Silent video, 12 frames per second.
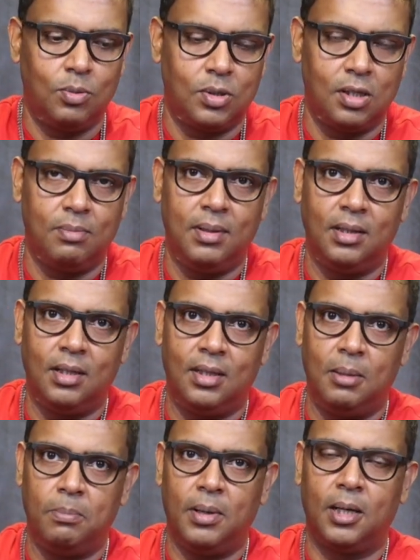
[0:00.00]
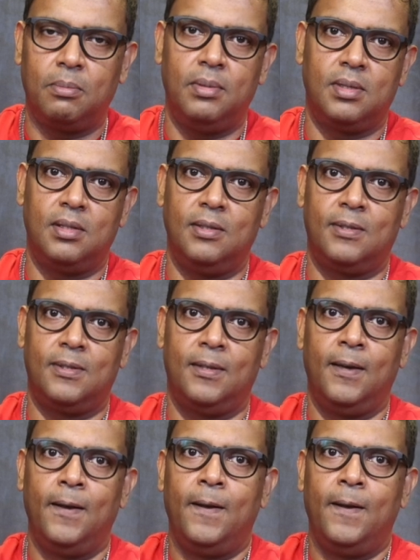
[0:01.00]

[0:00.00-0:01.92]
which has been the theme park business.